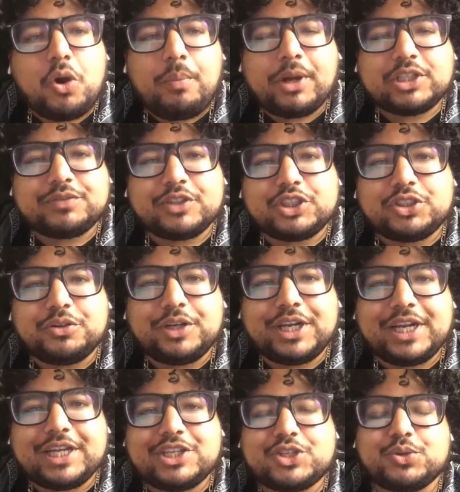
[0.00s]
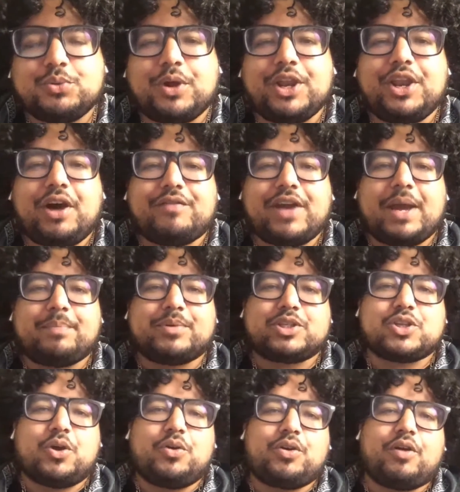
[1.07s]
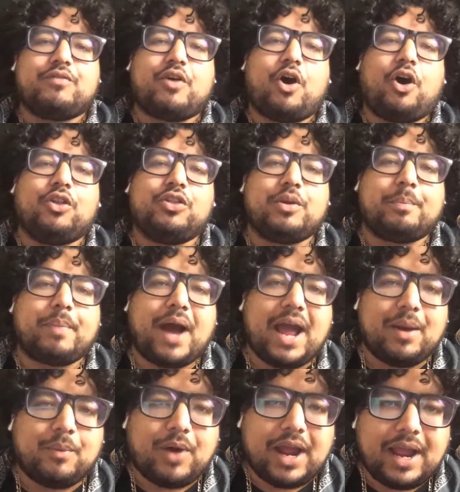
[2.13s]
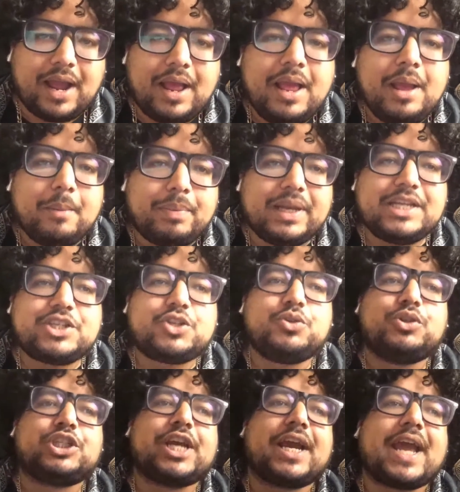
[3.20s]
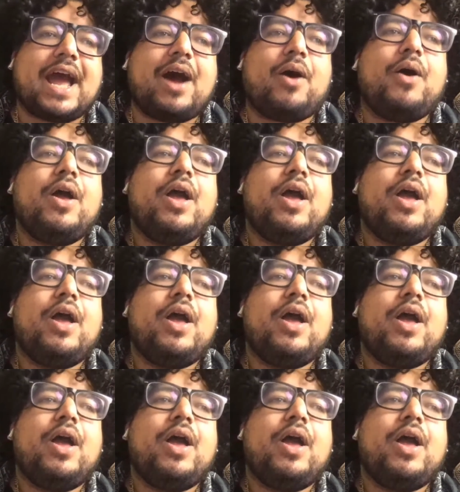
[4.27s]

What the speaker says: much for tuning in to another episode of On the Bywire. Please do check out